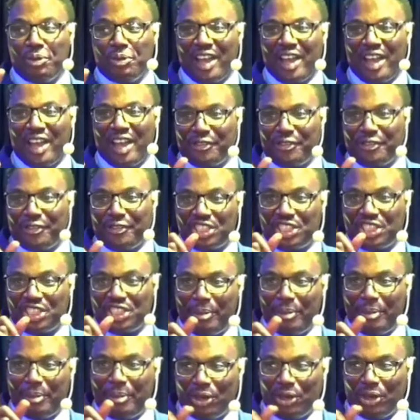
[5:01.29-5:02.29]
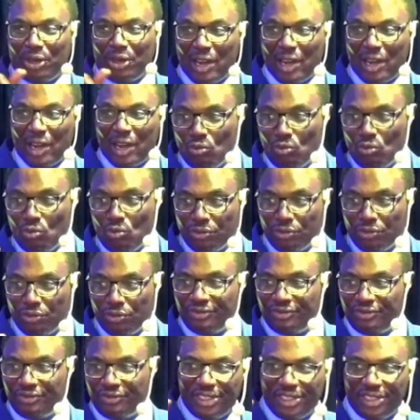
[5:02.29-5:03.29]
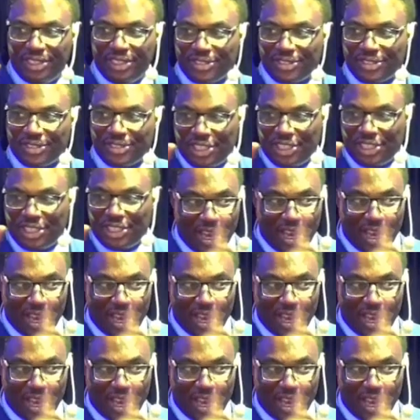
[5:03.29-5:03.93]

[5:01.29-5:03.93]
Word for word: chairman of Adugbo. street chairman.